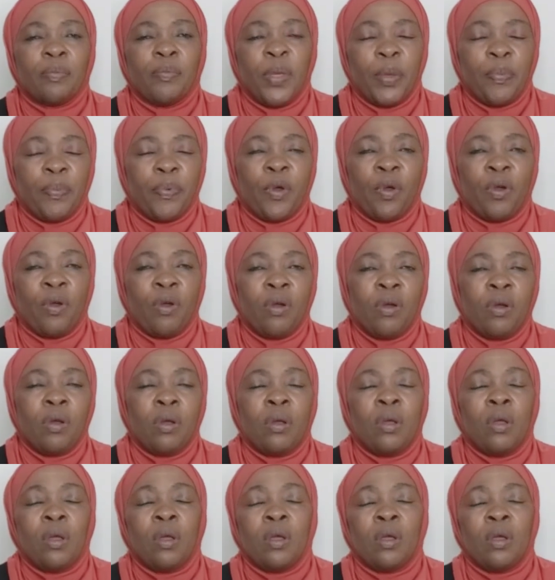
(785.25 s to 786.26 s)
people
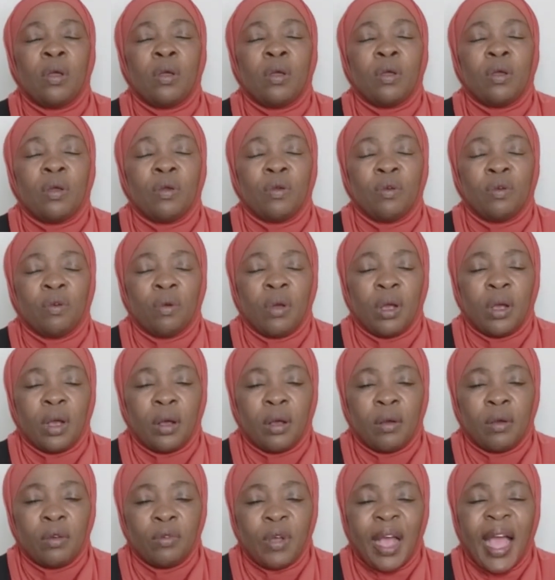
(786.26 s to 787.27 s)

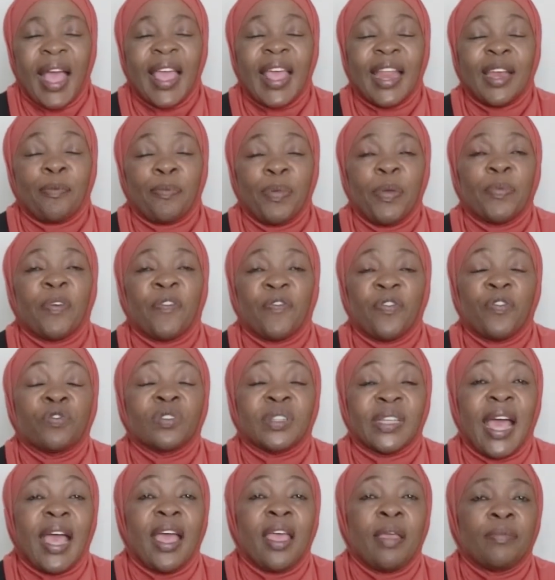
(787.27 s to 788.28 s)
full
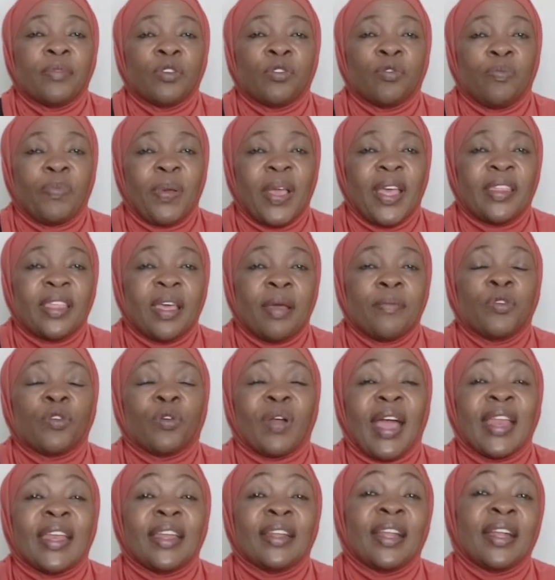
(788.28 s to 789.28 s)
time to pay them, you
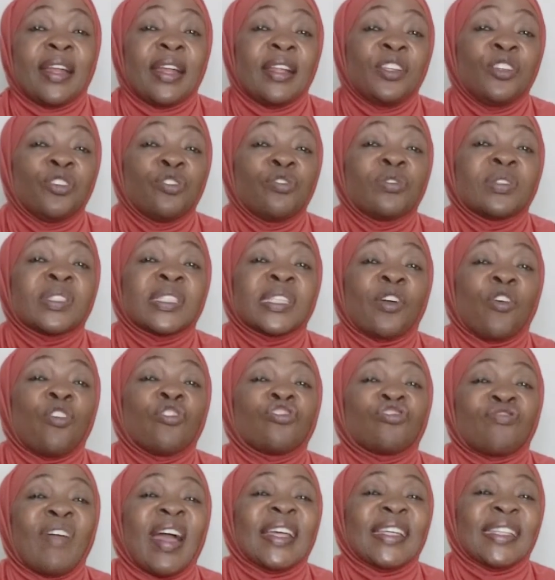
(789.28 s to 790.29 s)
can use
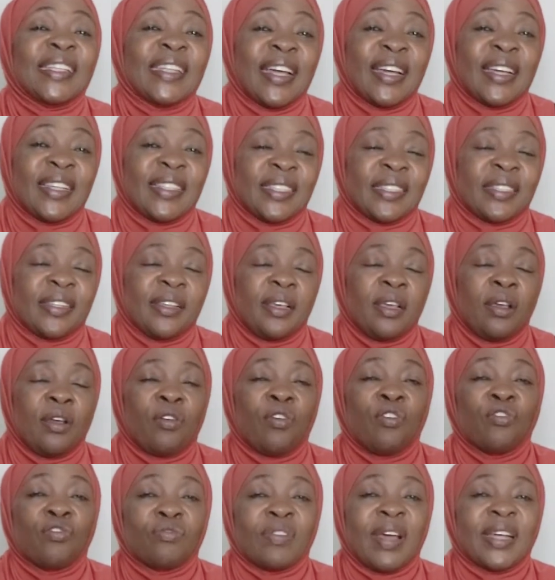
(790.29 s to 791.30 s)
contractors.
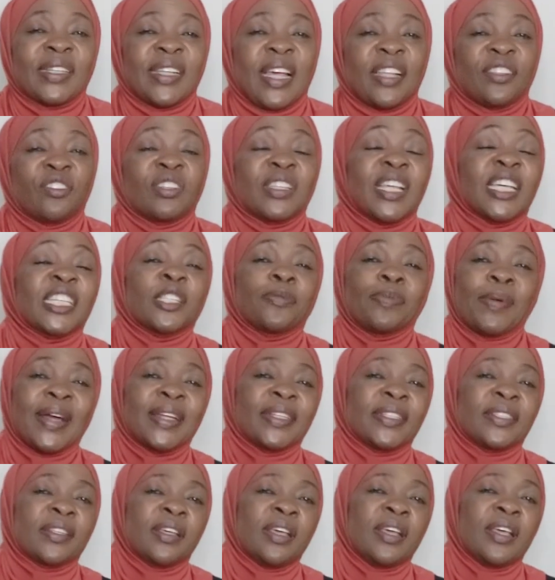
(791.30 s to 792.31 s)
Those
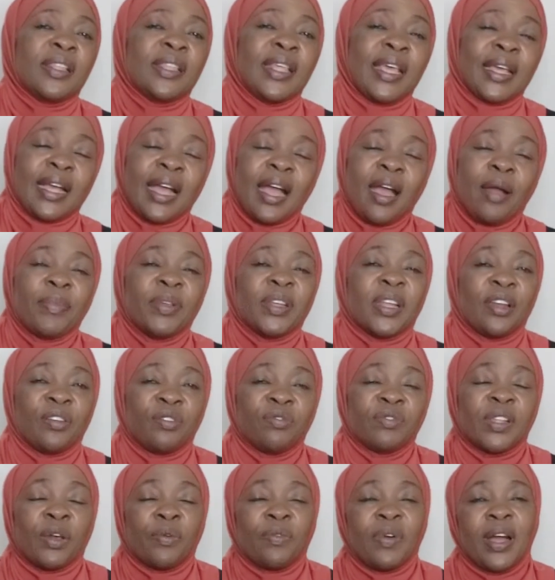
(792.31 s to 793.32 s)
experts, they come in and
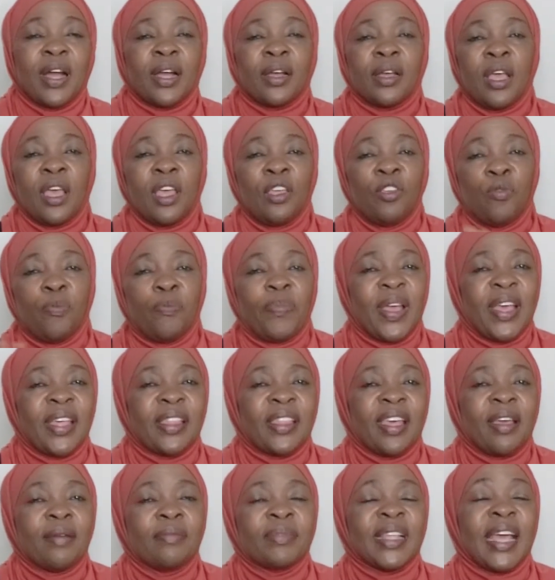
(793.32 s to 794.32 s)
do the work. You pay
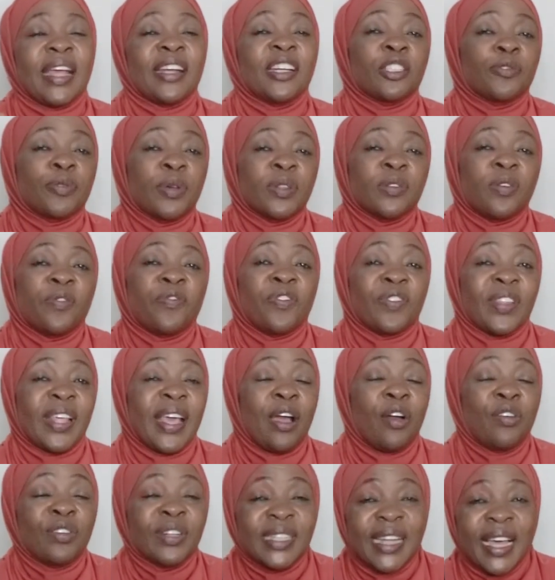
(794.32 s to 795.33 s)
them. They're responsible for their
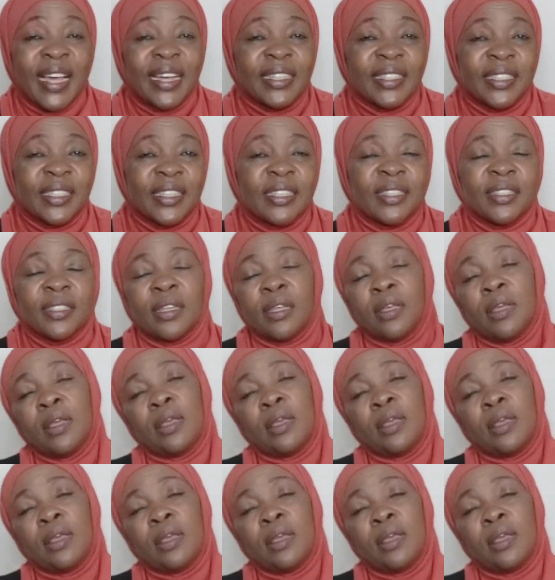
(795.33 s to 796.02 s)
own taxes.